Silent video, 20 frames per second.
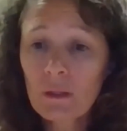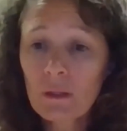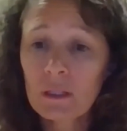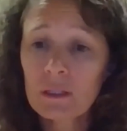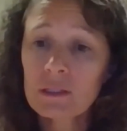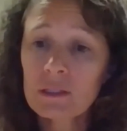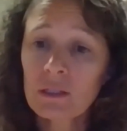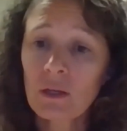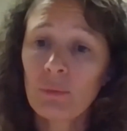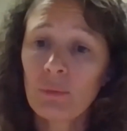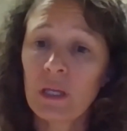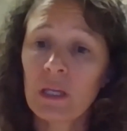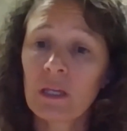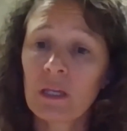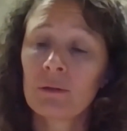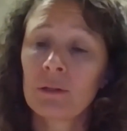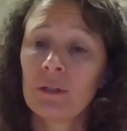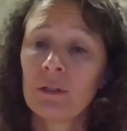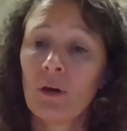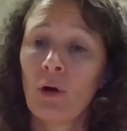so we
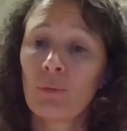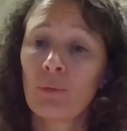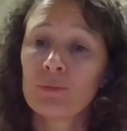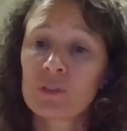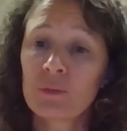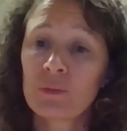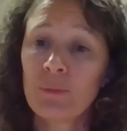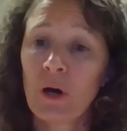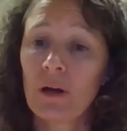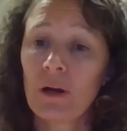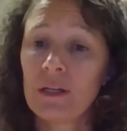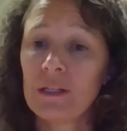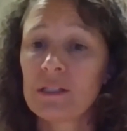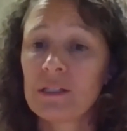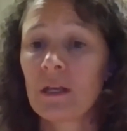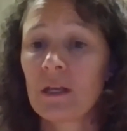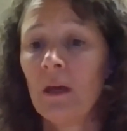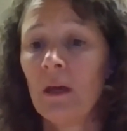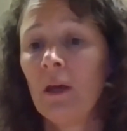can optimize,